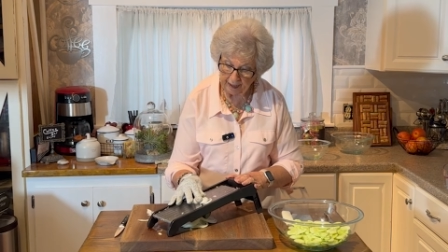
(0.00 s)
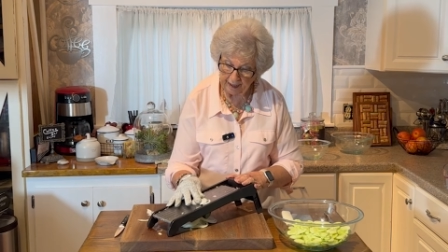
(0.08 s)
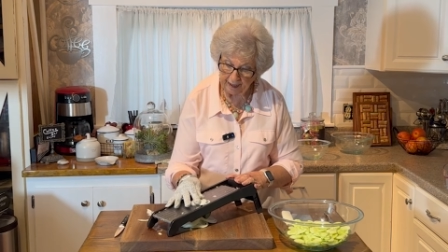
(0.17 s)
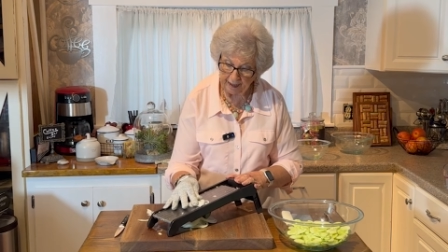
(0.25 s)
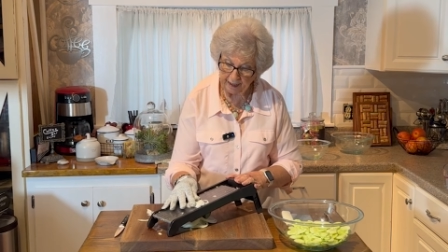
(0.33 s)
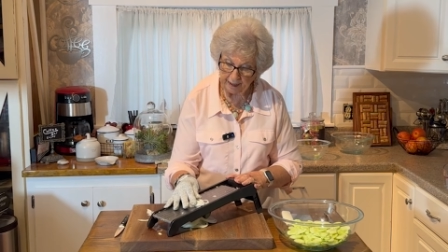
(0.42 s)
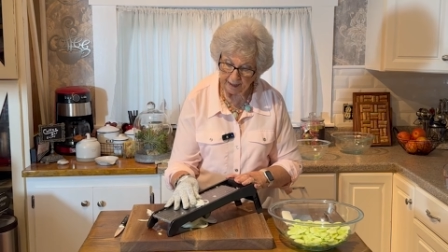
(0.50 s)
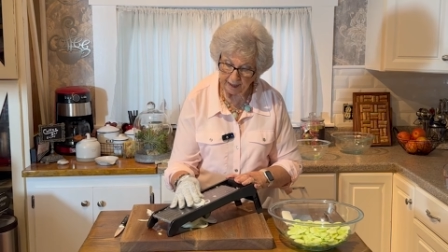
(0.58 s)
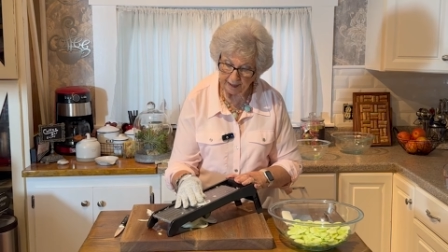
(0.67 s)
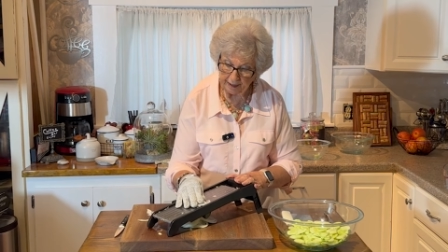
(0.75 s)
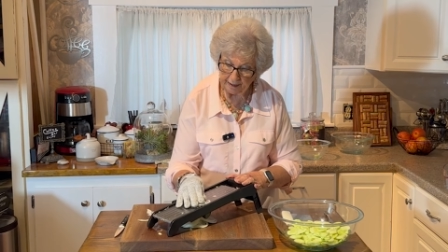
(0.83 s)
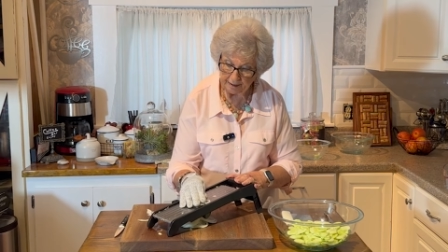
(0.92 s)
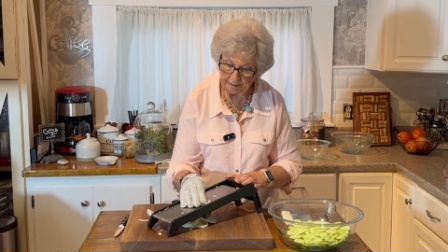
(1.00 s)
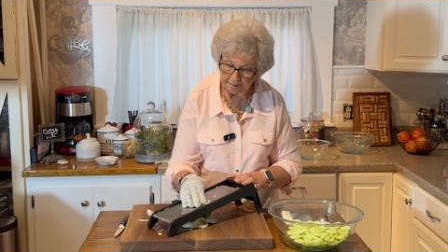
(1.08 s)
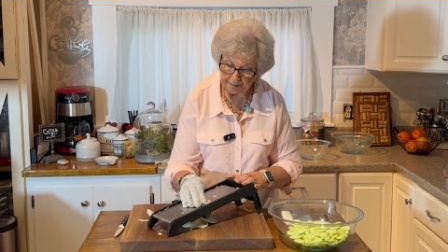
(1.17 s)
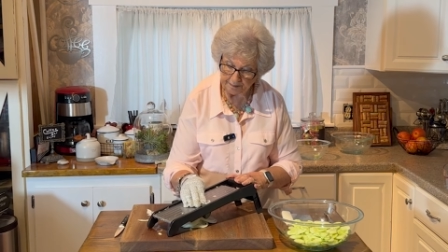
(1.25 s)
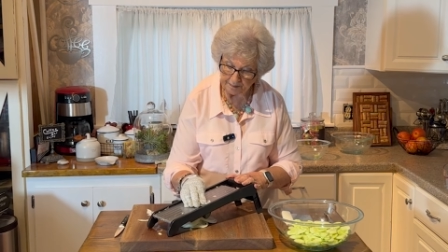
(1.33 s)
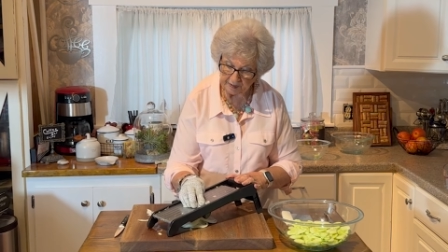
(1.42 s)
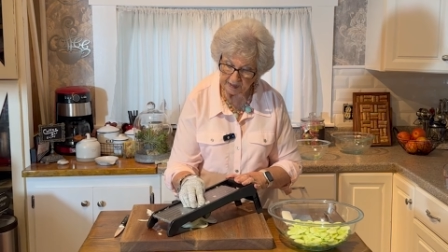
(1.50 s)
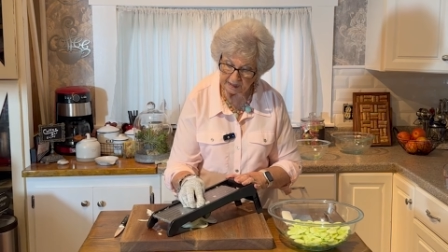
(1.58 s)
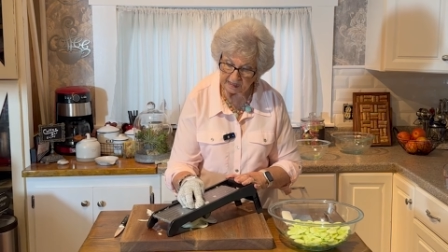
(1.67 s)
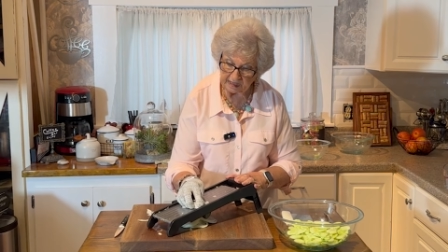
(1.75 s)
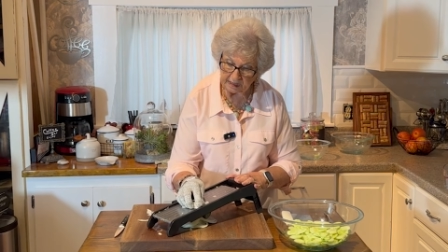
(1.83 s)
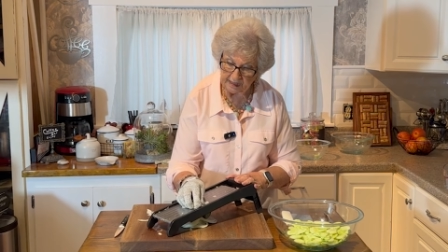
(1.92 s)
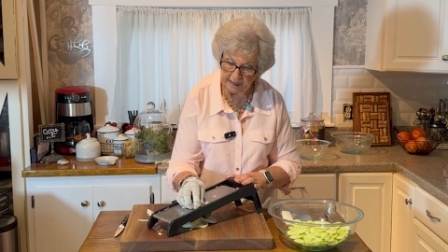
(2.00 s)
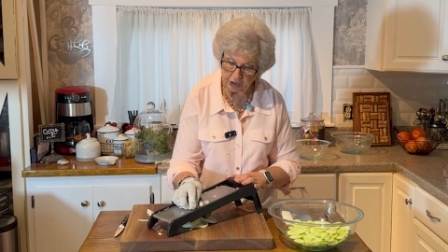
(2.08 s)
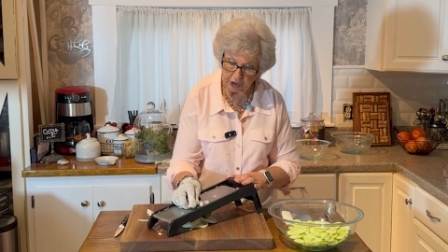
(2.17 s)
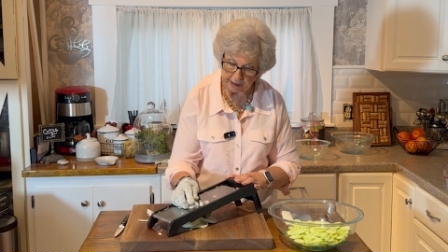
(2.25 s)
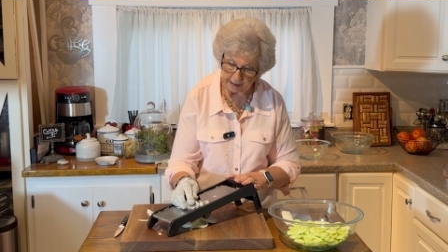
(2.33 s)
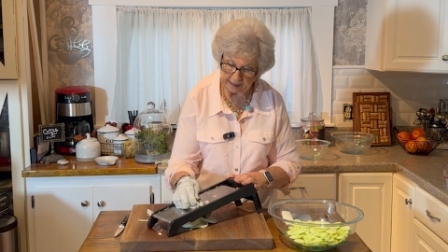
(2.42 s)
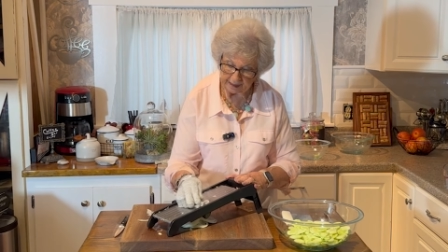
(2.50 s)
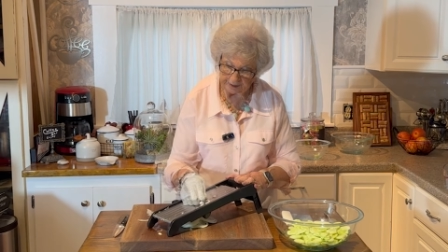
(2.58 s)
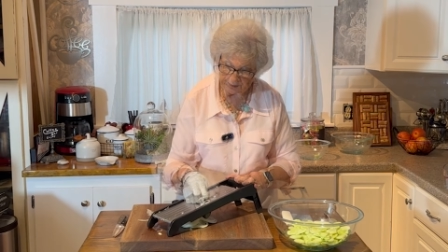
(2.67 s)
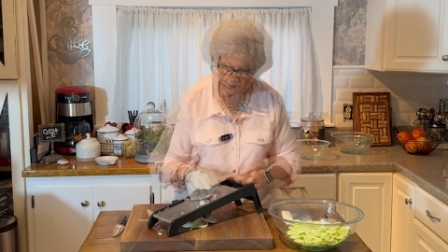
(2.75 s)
And it's delicious.